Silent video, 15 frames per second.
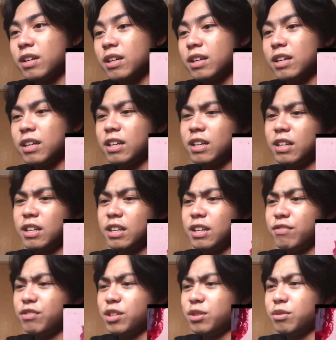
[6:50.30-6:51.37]
hope.
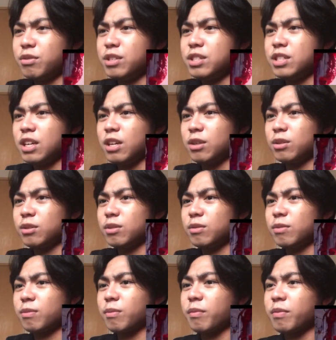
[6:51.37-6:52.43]
Try to reach out.
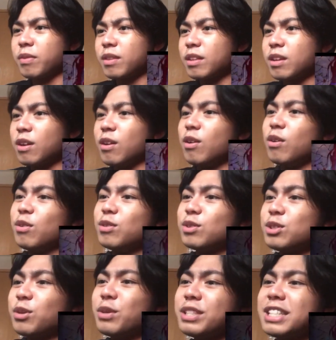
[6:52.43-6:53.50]
Oh,
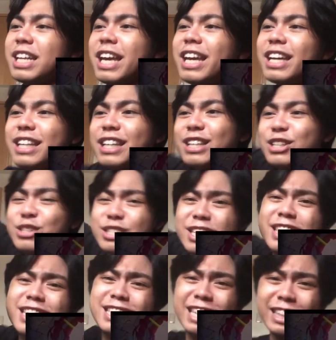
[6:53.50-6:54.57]
so it's like, do you see
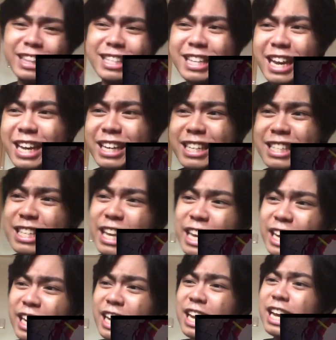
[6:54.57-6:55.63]
the set design? It's
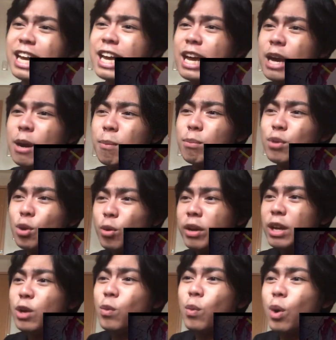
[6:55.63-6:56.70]
like
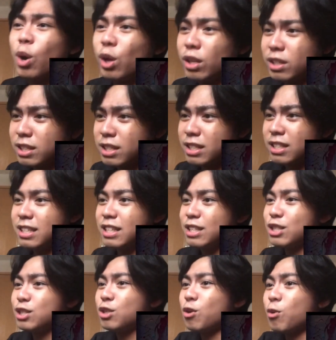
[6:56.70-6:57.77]
broken walls.
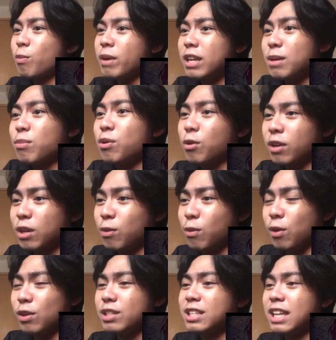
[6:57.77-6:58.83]
So many broken
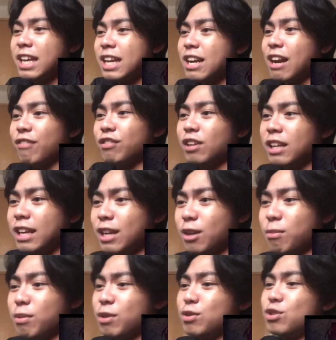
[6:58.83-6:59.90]
walls, layer after layer,
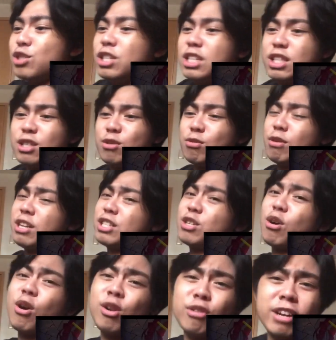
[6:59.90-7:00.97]
because Jisoo has
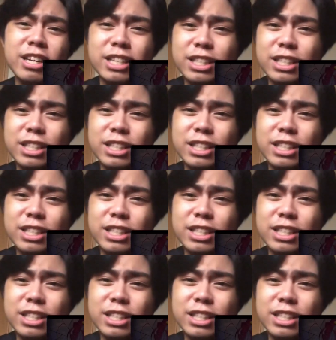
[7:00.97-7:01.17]
already